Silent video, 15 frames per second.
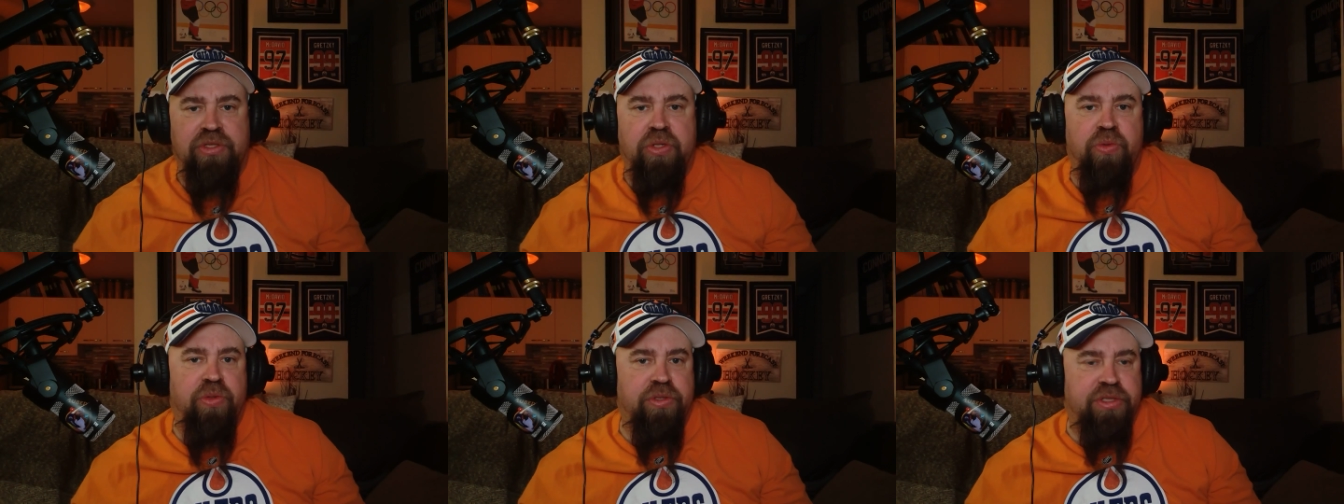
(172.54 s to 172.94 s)

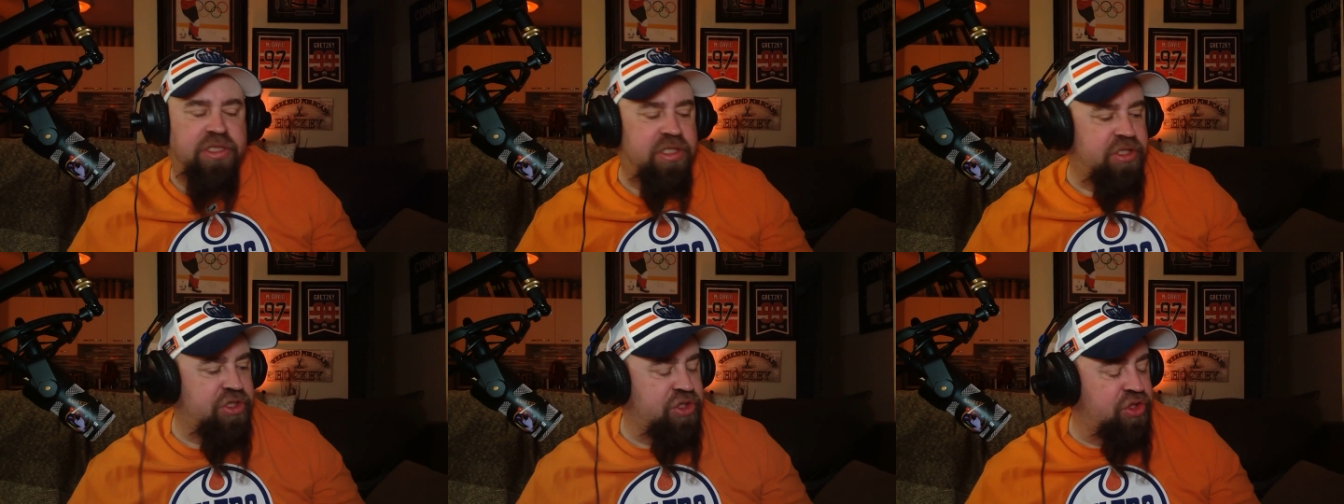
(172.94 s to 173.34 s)
who we'll
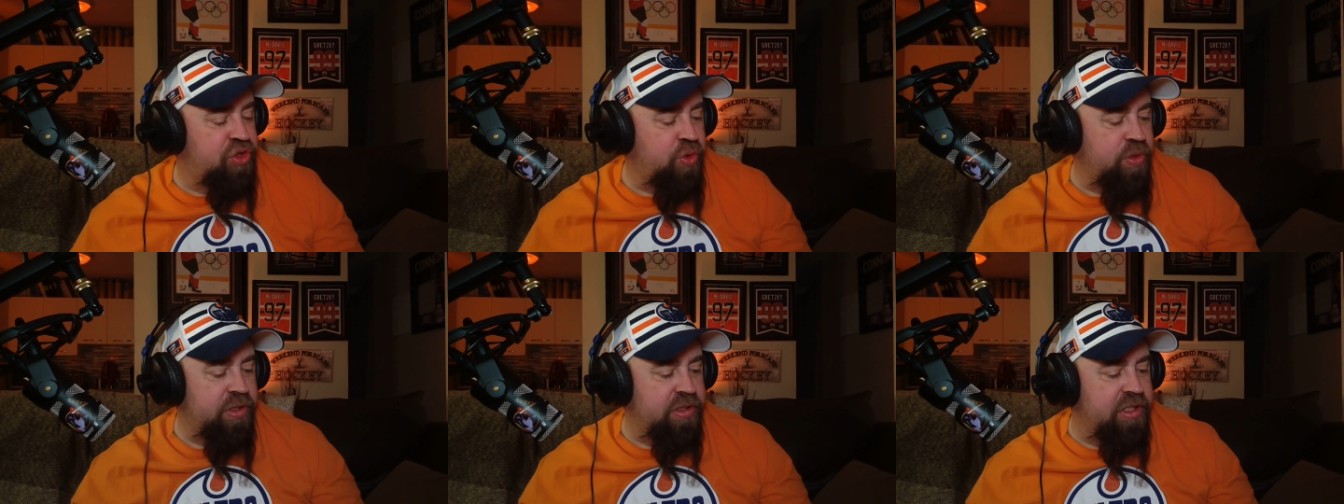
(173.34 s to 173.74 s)
see
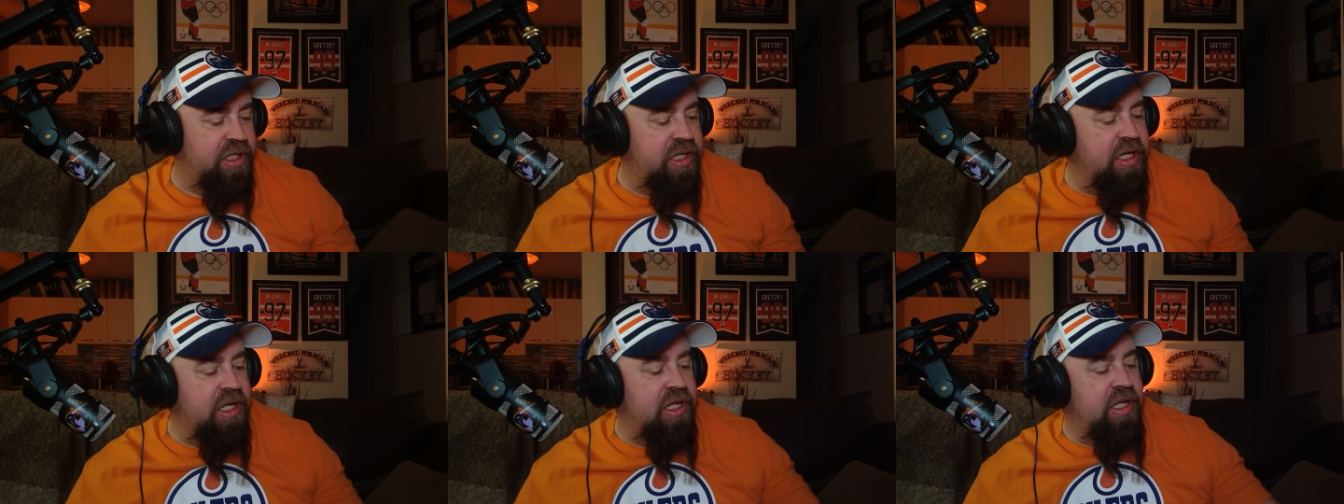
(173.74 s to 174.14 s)

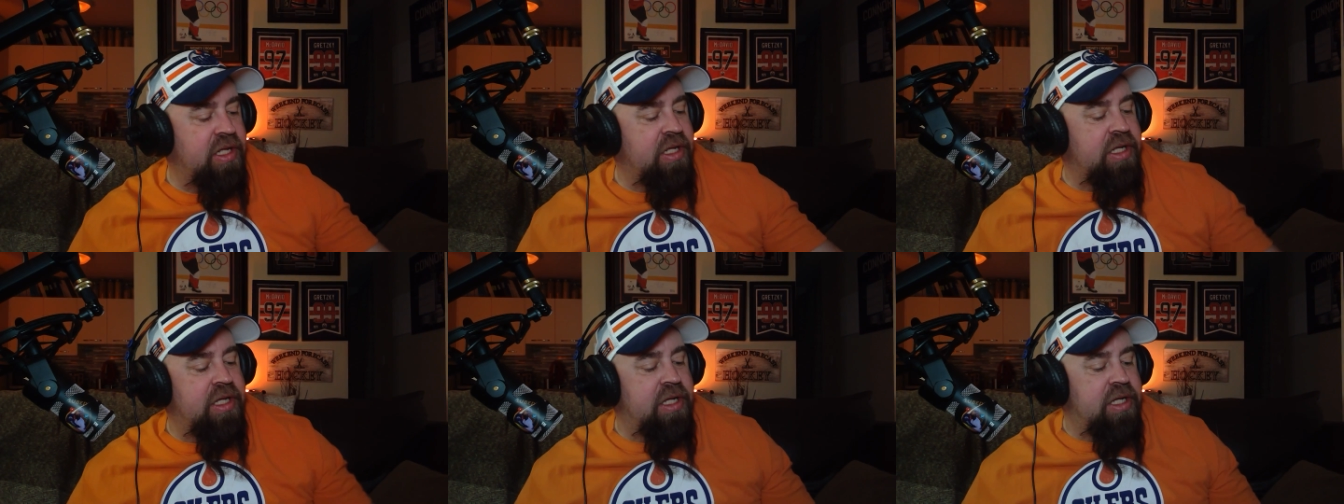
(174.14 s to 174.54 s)
shortly
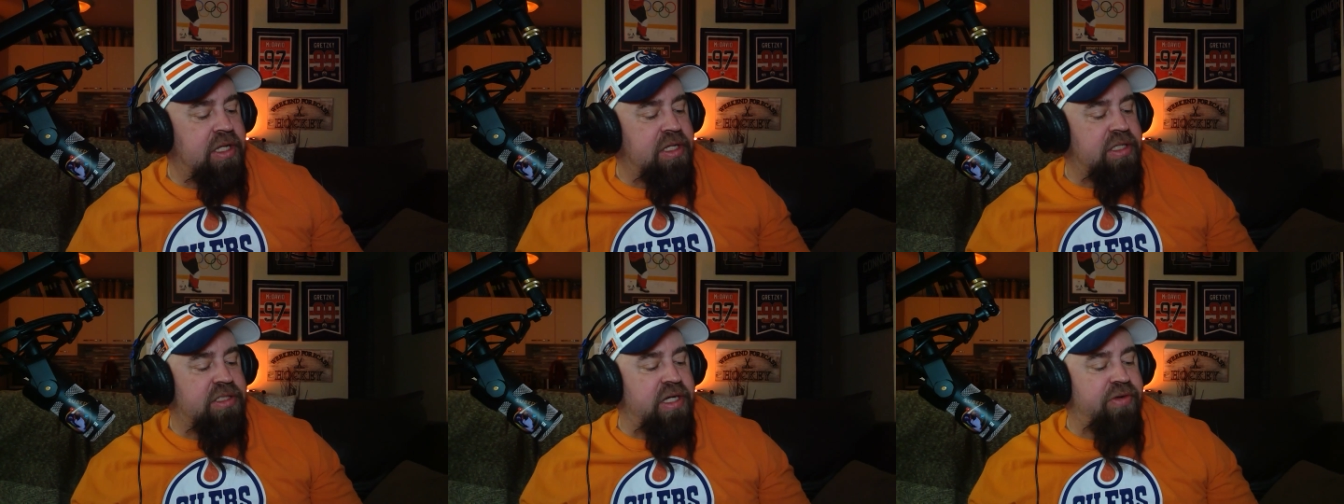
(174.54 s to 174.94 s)

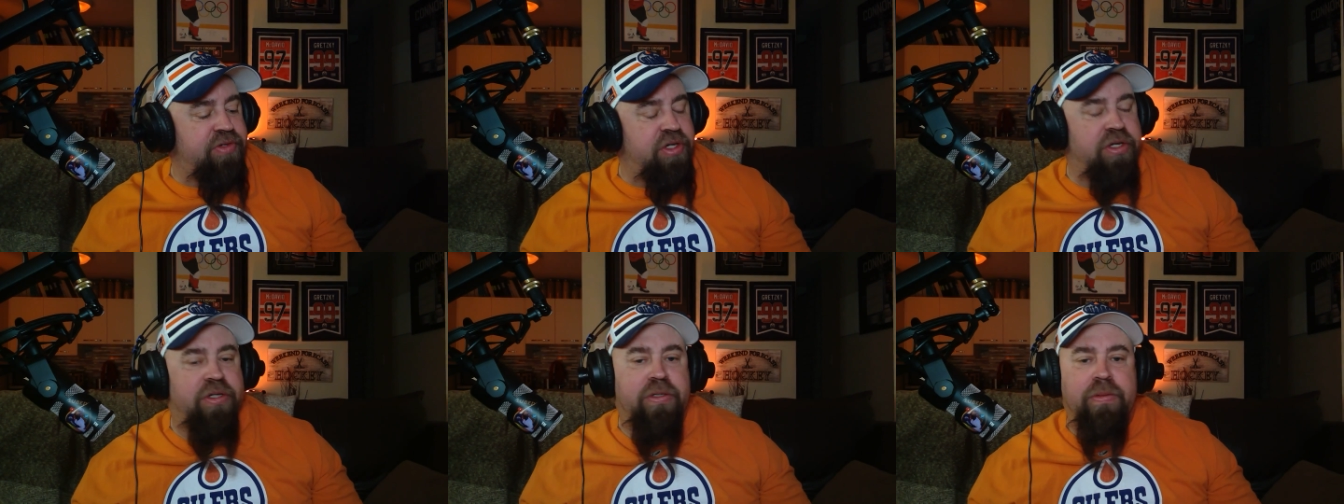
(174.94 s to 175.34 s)
this
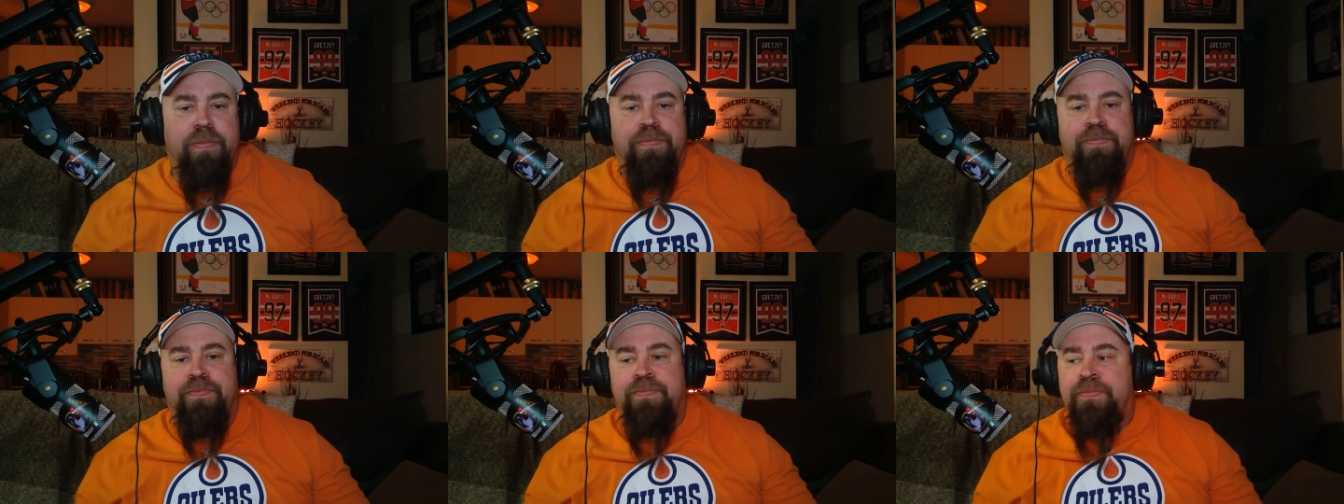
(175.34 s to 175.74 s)
afternoon.
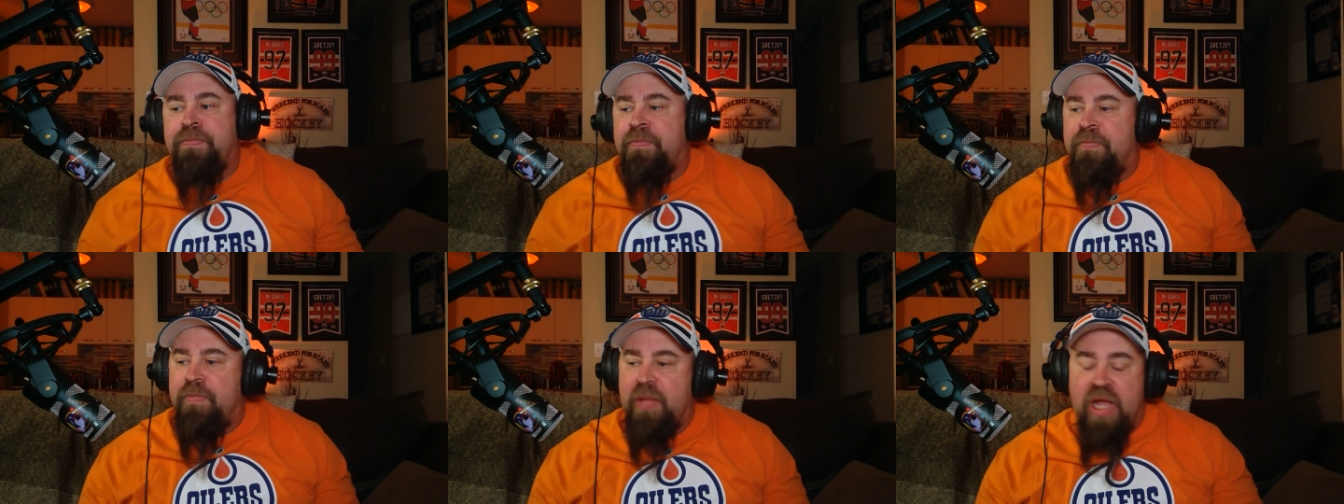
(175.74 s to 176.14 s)

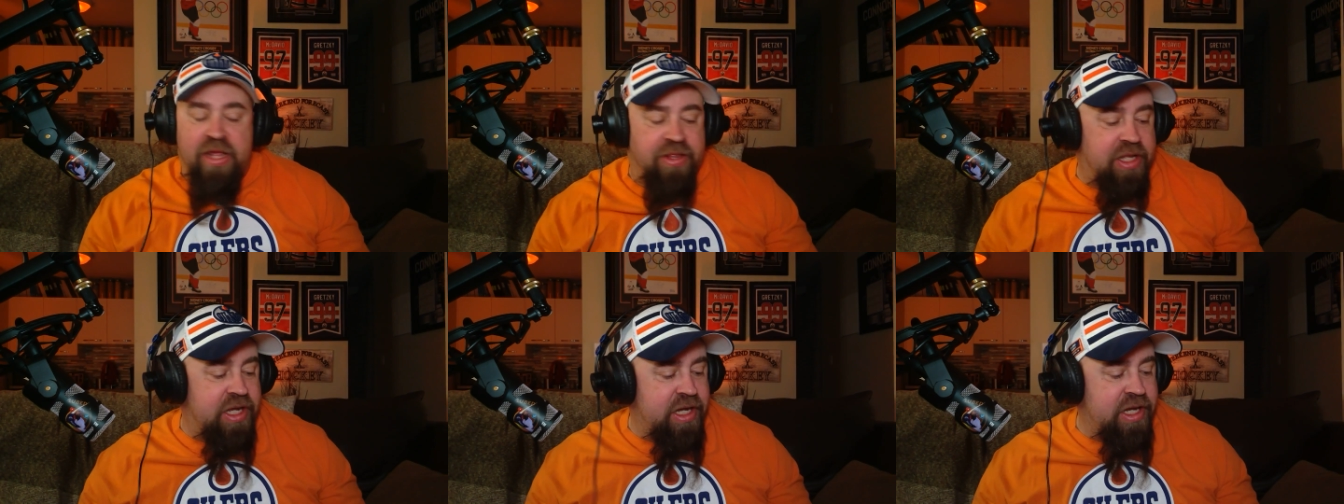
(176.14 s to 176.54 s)

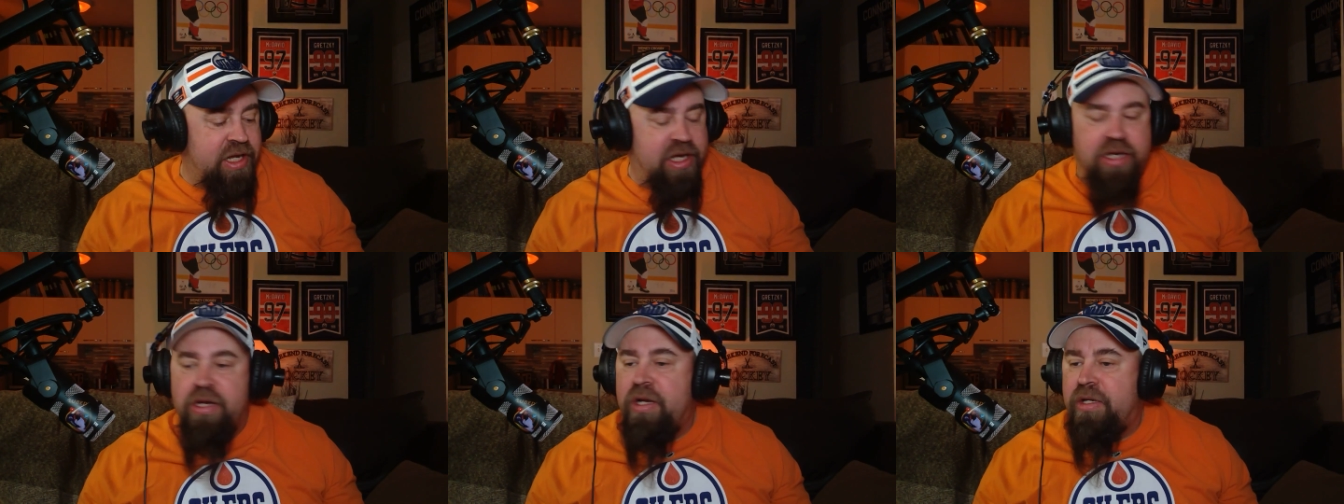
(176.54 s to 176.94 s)
And
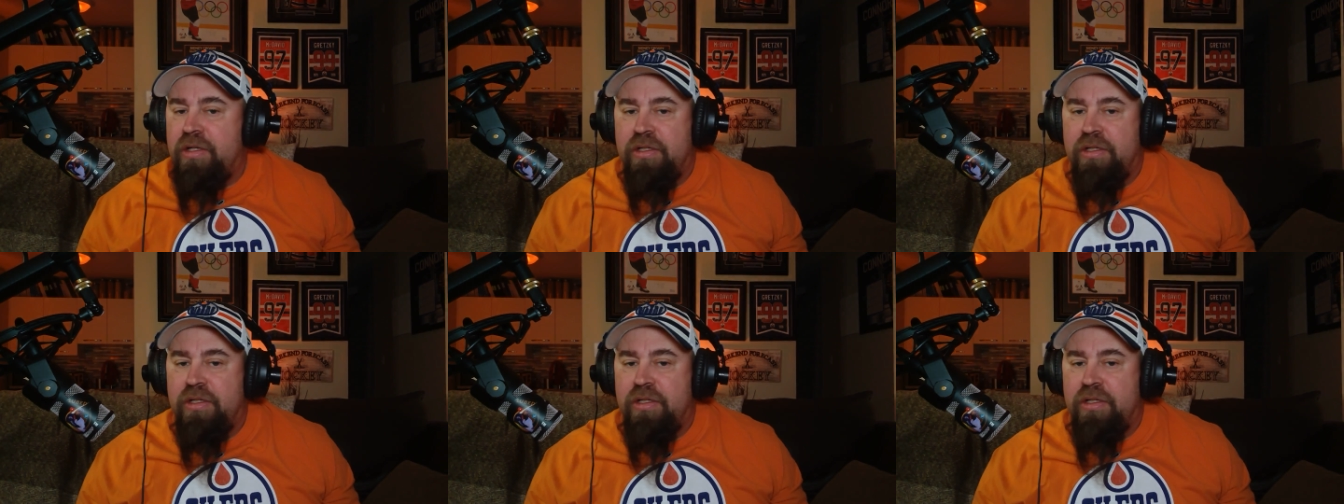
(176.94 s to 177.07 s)
then